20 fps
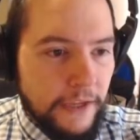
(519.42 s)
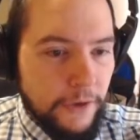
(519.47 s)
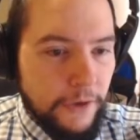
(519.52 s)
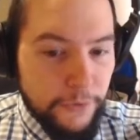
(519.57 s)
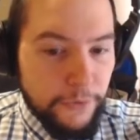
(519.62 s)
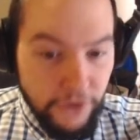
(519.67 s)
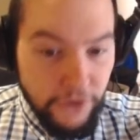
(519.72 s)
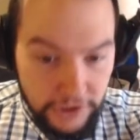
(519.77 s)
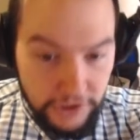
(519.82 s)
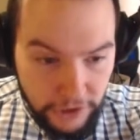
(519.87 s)
We've
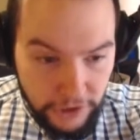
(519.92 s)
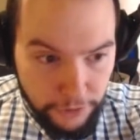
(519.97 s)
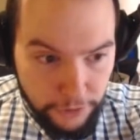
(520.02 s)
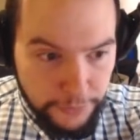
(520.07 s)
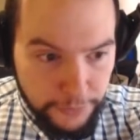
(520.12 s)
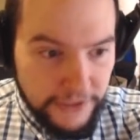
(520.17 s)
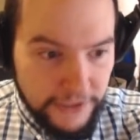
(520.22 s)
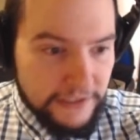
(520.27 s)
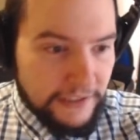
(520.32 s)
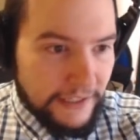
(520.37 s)
got a Toad
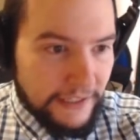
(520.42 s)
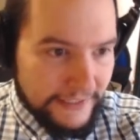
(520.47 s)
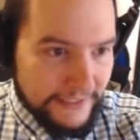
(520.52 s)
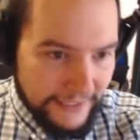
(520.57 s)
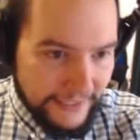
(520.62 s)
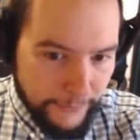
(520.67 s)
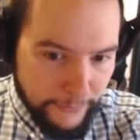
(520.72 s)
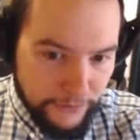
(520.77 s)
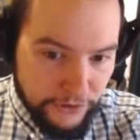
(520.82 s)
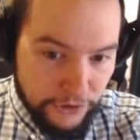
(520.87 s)
Prince, and I said
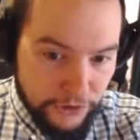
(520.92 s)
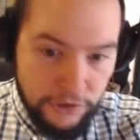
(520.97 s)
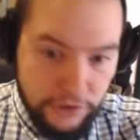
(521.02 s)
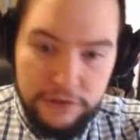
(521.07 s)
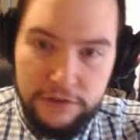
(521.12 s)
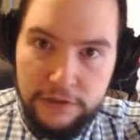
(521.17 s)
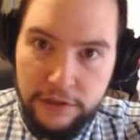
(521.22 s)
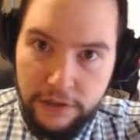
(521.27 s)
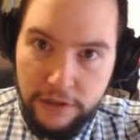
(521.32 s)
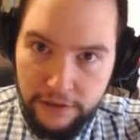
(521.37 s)
he was
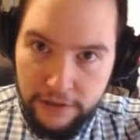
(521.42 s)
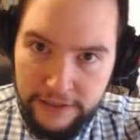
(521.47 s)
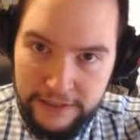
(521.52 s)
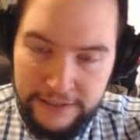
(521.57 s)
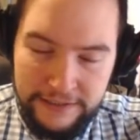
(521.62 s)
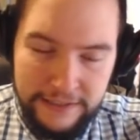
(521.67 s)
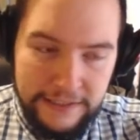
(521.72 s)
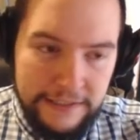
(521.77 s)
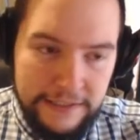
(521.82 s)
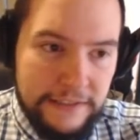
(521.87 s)
good to
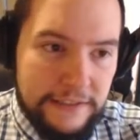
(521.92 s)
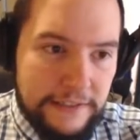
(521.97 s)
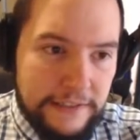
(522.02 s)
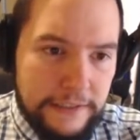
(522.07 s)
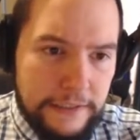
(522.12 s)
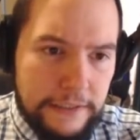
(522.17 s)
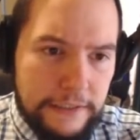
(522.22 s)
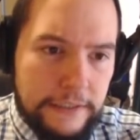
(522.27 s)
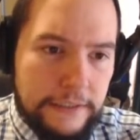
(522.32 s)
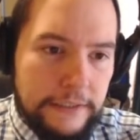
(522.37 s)

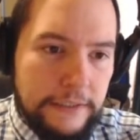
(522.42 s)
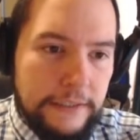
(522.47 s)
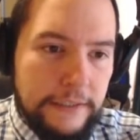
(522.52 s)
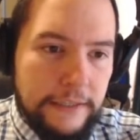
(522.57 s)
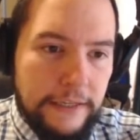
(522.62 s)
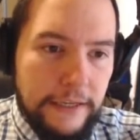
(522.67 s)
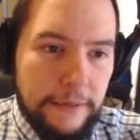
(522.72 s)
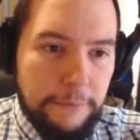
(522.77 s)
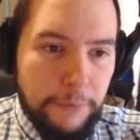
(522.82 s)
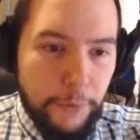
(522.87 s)
consistency,
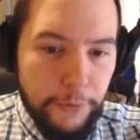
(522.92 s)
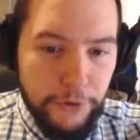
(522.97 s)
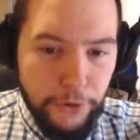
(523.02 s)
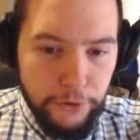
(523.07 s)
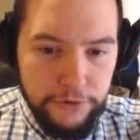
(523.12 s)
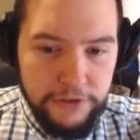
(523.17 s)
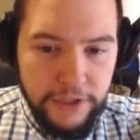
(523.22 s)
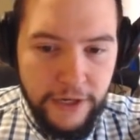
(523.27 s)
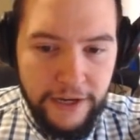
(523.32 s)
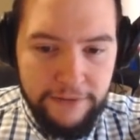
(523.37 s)
but we
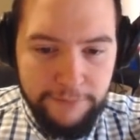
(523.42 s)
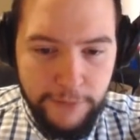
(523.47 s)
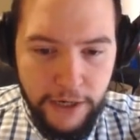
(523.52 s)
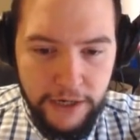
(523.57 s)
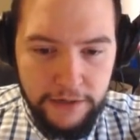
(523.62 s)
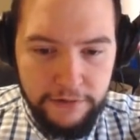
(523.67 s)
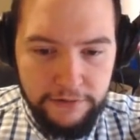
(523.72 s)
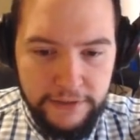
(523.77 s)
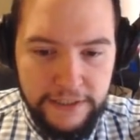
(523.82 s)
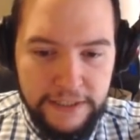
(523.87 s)
also have
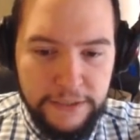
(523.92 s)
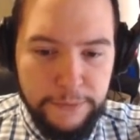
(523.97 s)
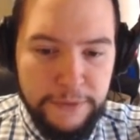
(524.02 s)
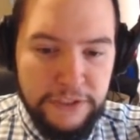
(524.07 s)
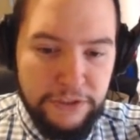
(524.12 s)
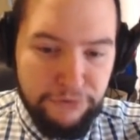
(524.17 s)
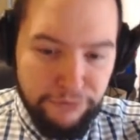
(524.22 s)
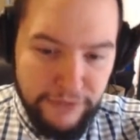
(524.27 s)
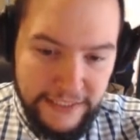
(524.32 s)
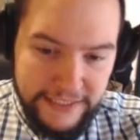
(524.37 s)
Margarita,
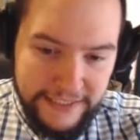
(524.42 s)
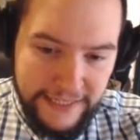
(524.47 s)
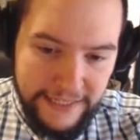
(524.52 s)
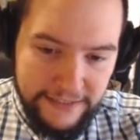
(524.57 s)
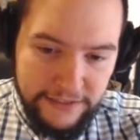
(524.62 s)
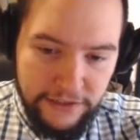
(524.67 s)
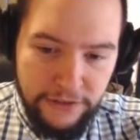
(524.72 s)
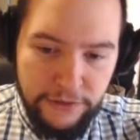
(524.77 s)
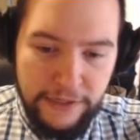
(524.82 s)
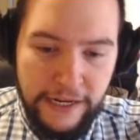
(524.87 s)
which resets
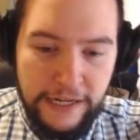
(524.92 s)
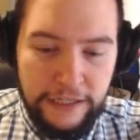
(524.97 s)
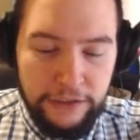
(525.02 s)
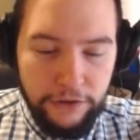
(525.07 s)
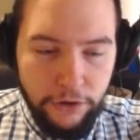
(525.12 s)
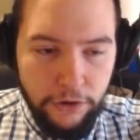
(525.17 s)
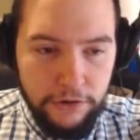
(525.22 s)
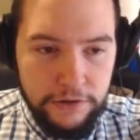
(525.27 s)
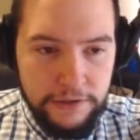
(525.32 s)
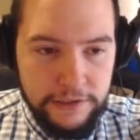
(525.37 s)
a unit and
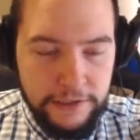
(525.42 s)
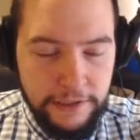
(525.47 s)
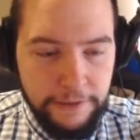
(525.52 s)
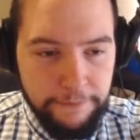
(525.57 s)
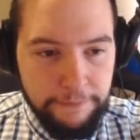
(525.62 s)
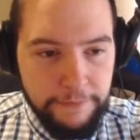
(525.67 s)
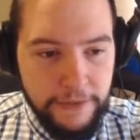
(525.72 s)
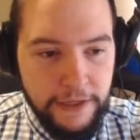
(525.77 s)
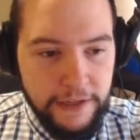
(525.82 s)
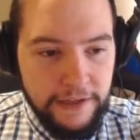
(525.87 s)
locks it.
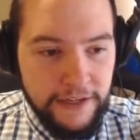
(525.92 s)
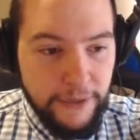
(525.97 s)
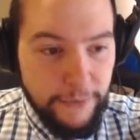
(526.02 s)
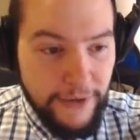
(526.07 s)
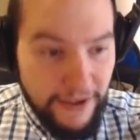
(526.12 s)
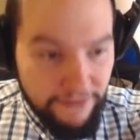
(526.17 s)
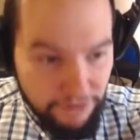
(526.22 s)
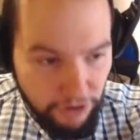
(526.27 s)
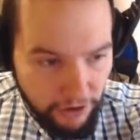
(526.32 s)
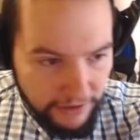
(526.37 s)
Now, we
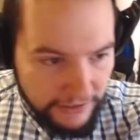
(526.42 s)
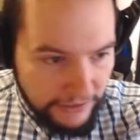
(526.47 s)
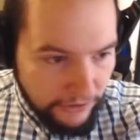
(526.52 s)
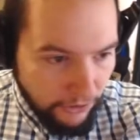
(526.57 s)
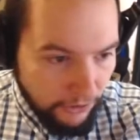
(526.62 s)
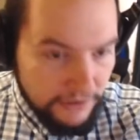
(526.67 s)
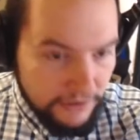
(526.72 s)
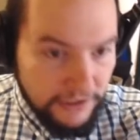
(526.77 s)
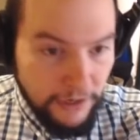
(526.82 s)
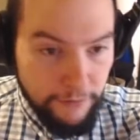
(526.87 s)
haven't got any
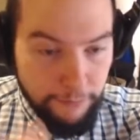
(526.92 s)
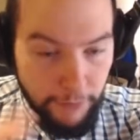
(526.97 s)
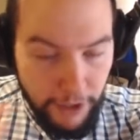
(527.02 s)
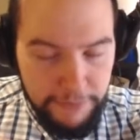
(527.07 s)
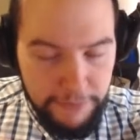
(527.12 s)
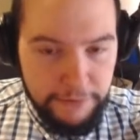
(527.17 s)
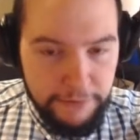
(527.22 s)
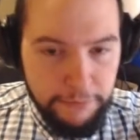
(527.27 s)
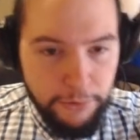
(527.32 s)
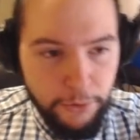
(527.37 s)
locks, so it might
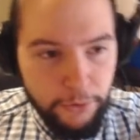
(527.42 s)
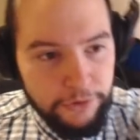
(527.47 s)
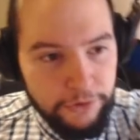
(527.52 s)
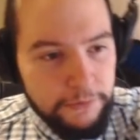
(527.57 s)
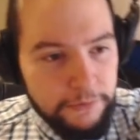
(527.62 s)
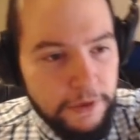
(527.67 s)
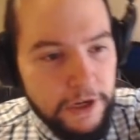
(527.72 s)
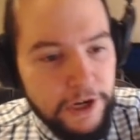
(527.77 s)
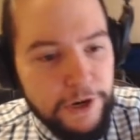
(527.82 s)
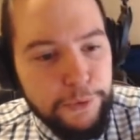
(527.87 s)
be important.